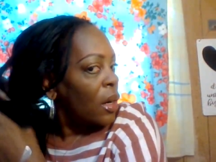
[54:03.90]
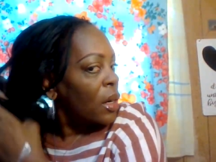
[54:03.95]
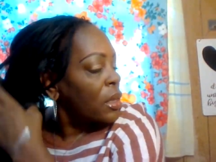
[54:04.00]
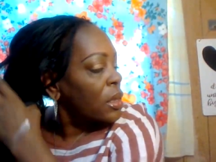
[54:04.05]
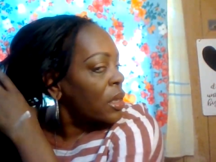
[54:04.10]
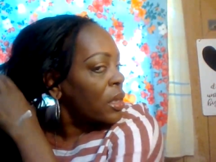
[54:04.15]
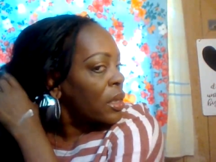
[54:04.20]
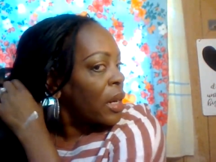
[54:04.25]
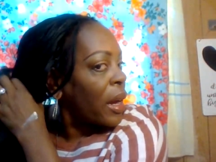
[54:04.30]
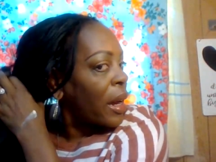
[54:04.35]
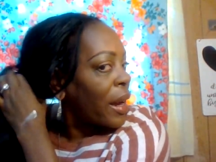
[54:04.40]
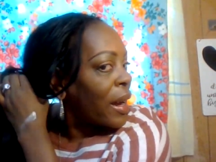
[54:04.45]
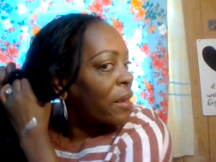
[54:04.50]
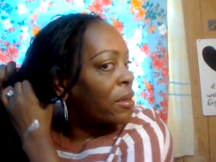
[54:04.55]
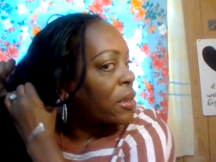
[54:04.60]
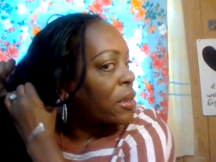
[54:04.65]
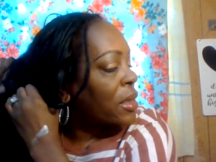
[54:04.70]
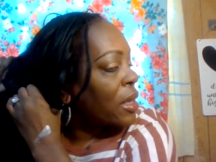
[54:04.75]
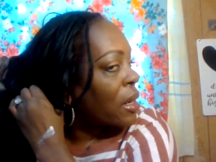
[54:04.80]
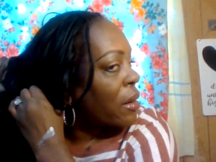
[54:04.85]
today I'm
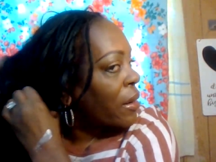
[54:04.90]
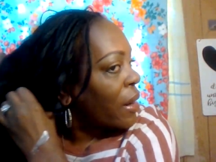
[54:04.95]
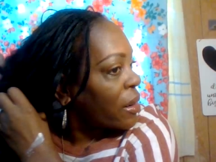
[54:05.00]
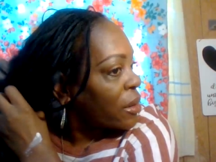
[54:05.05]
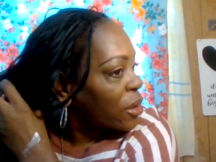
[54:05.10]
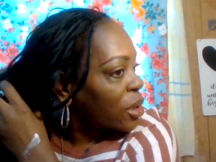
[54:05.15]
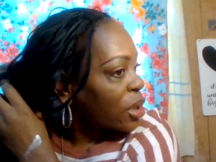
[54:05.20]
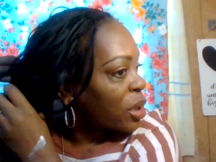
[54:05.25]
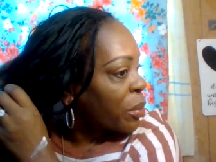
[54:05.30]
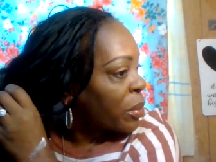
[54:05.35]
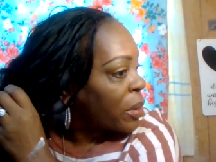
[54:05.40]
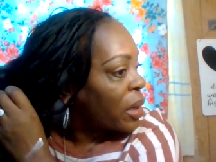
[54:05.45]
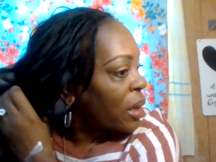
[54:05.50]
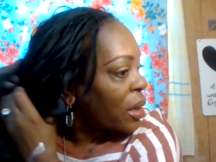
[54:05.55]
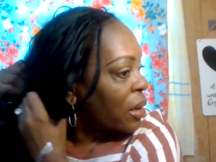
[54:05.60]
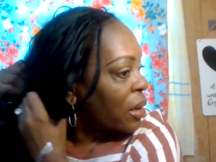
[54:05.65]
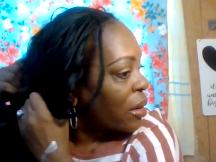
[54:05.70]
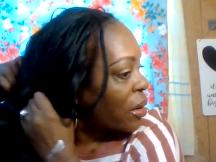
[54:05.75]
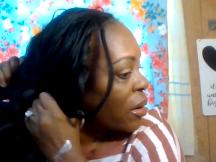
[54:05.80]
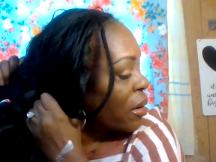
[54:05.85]
just telling you, I've just
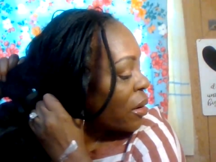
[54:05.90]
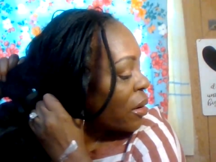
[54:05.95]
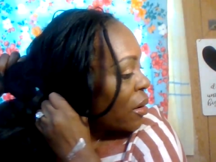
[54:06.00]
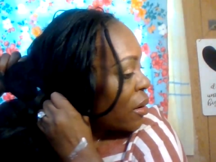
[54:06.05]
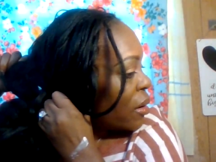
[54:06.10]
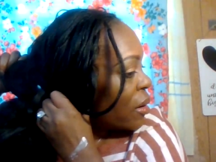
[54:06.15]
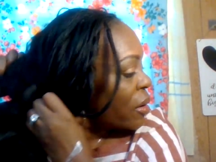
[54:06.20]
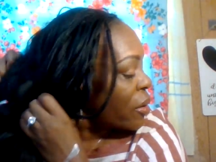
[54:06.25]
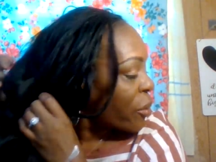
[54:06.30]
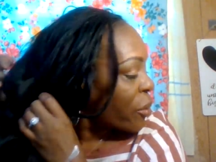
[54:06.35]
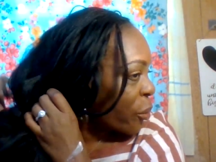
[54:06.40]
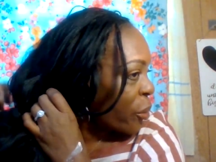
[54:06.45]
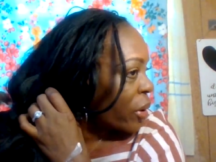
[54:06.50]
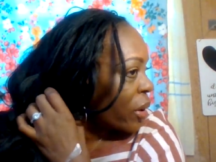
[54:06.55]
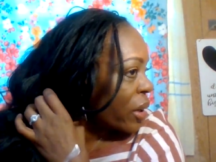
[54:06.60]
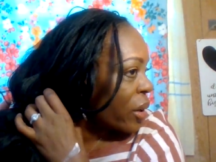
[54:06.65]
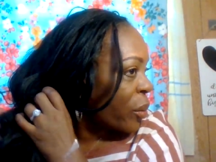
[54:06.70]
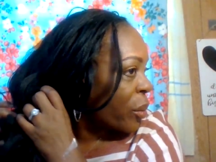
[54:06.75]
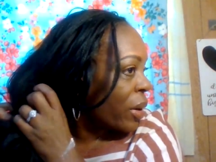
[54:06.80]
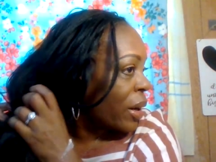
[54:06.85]
been
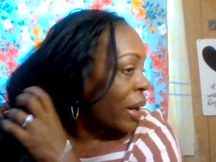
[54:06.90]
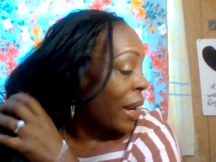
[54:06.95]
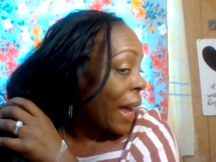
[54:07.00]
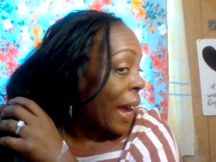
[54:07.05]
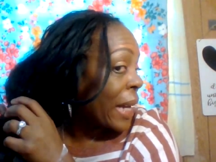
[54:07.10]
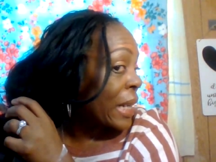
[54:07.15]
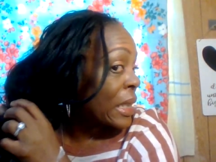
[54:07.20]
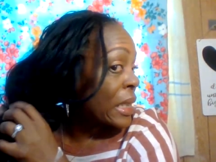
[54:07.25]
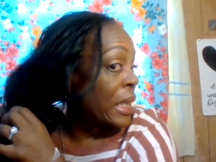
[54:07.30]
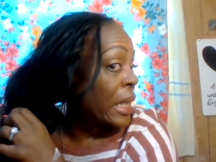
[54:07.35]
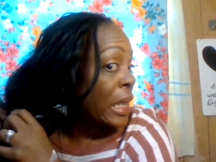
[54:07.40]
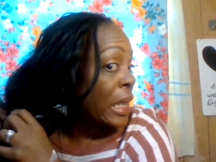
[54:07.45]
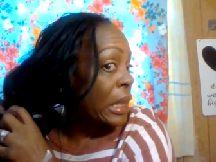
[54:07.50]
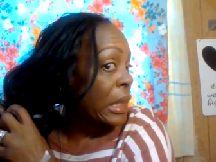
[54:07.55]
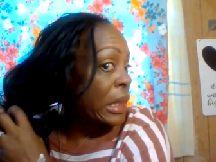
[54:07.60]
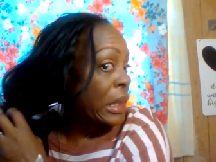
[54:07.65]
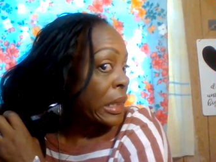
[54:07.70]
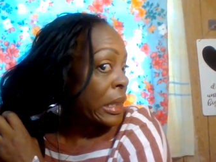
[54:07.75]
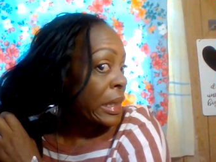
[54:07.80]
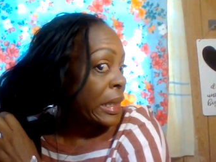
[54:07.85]
really relaxing
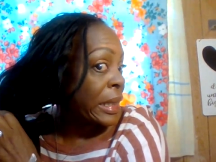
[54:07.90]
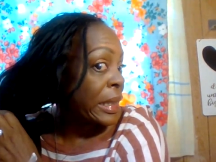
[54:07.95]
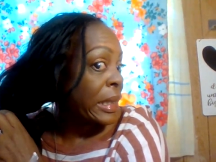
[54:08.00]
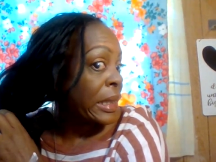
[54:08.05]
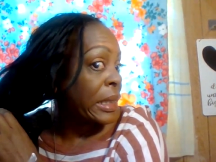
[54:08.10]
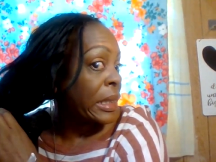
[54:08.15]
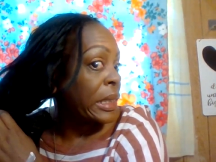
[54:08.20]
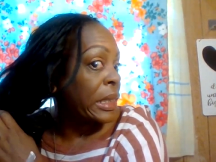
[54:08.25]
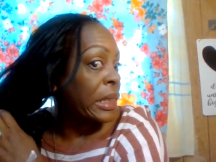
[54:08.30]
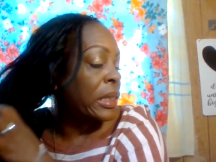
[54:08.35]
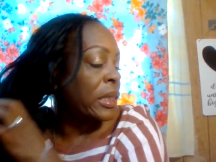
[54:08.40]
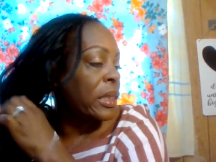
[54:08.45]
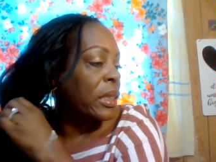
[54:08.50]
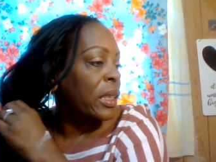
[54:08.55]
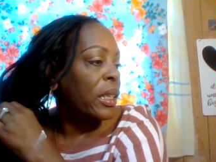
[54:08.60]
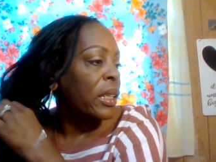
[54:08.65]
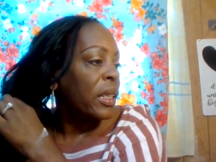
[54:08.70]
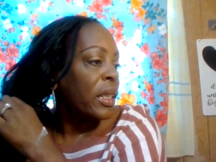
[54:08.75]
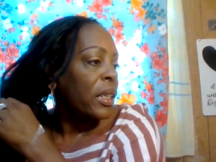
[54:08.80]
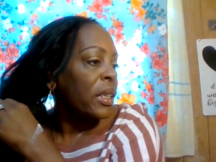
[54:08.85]
today.
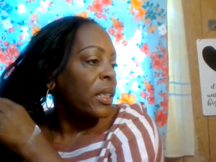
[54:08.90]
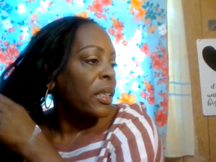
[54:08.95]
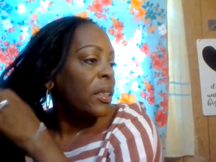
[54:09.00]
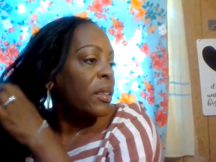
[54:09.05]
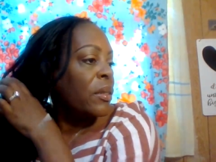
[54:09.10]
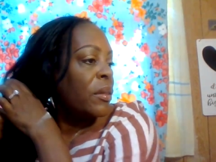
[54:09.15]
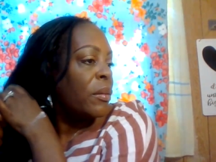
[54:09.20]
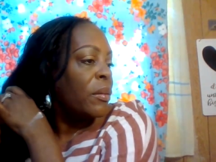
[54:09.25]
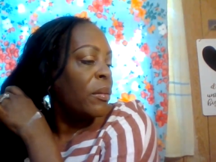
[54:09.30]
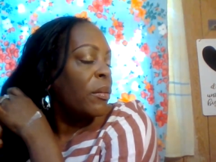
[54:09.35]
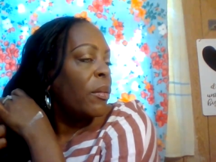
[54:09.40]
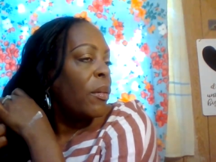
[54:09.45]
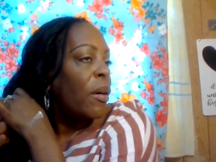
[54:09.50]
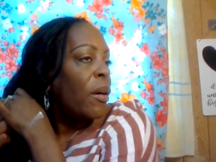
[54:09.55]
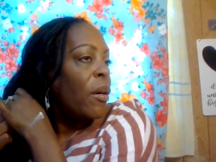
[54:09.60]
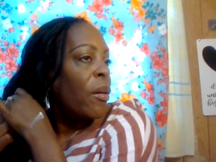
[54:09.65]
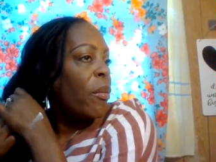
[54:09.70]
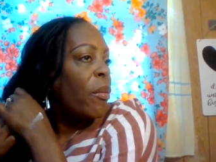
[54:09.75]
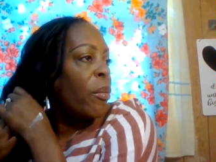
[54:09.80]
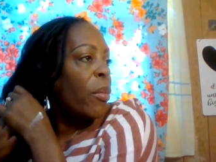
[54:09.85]

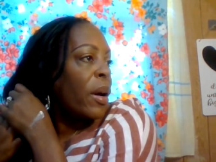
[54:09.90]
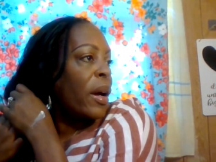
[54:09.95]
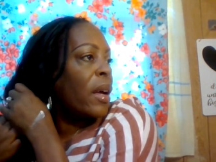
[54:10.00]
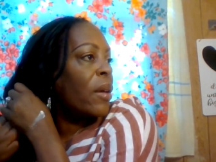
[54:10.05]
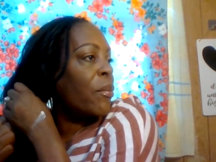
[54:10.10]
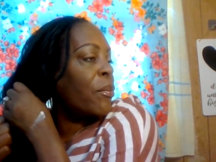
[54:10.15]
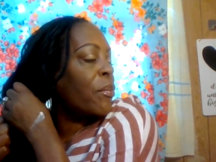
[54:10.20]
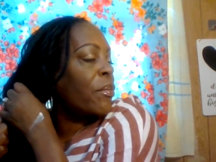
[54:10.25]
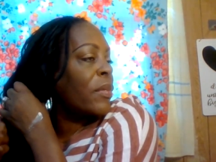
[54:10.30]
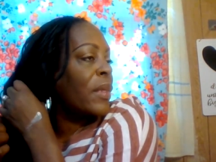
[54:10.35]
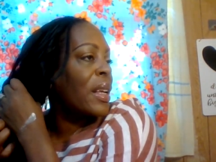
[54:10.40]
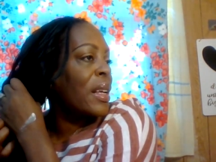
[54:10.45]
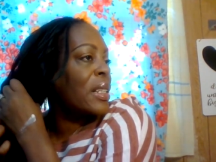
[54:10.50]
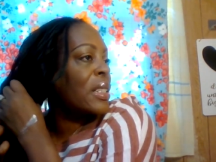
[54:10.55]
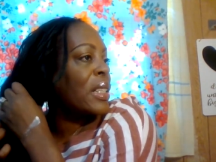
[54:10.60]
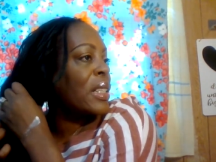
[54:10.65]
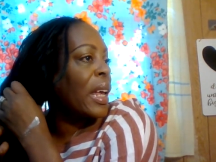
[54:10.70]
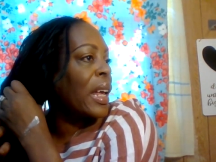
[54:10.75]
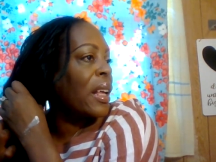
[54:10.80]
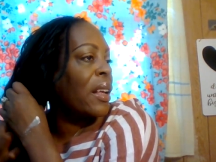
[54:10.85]
But
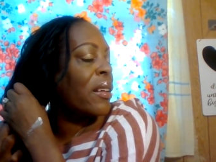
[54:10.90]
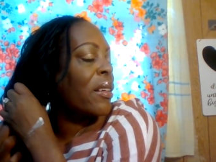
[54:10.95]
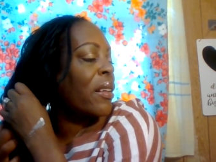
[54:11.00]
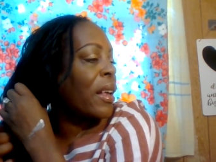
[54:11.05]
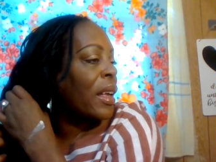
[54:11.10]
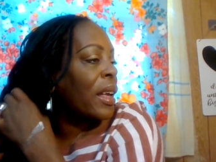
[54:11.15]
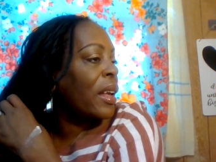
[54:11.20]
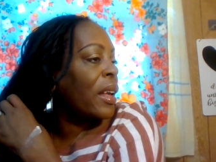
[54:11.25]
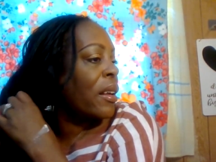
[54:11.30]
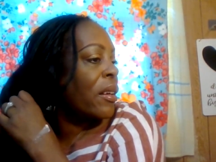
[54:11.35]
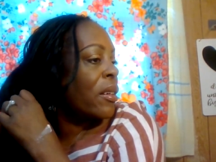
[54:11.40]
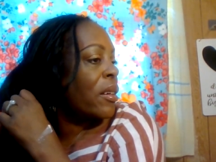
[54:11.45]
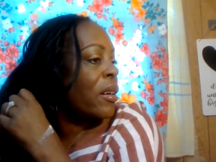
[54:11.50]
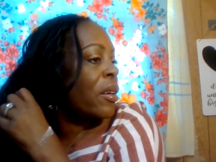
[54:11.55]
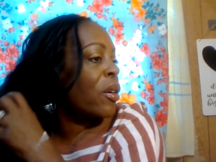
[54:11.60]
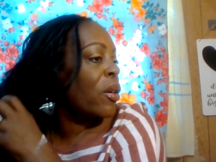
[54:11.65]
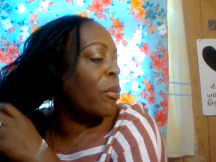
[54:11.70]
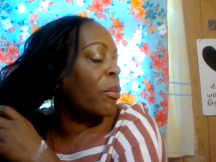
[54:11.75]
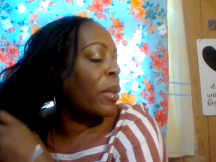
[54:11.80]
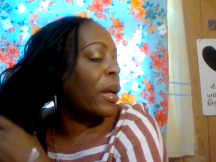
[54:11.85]
it's like,
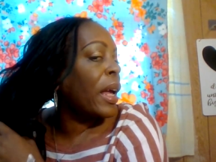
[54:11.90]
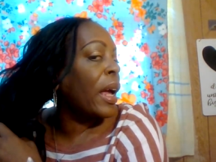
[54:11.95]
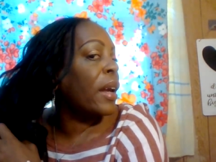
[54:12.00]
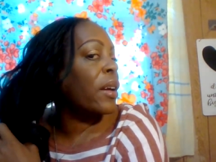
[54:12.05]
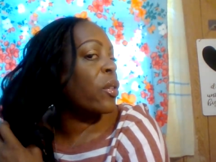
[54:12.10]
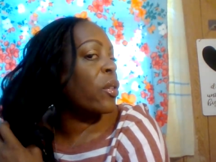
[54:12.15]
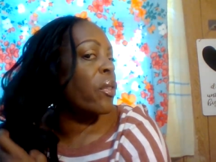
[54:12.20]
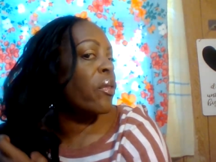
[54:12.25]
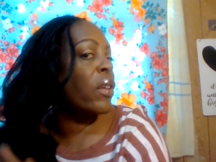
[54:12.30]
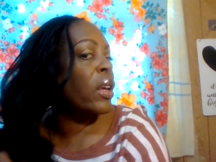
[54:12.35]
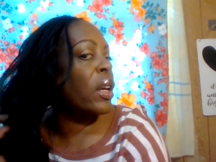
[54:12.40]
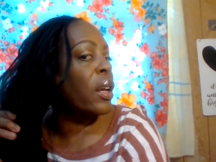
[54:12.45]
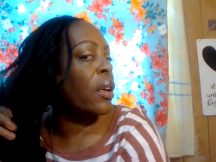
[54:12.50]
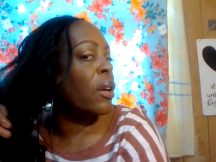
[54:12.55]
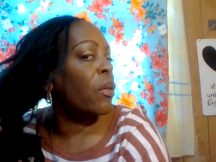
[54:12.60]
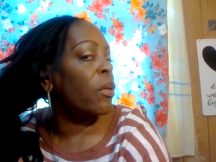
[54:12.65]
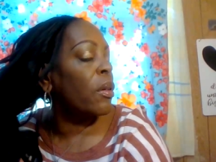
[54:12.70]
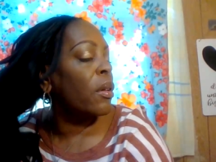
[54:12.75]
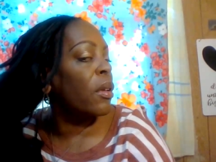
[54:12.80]
oh, gotta do a video.